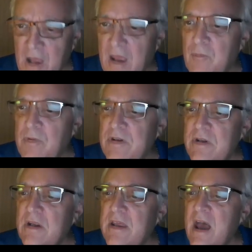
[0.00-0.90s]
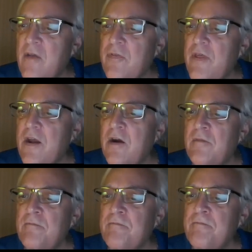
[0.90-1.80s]
And we did a count
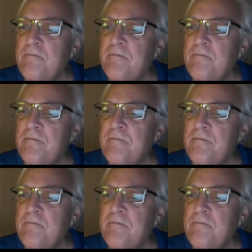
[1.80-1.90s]
there.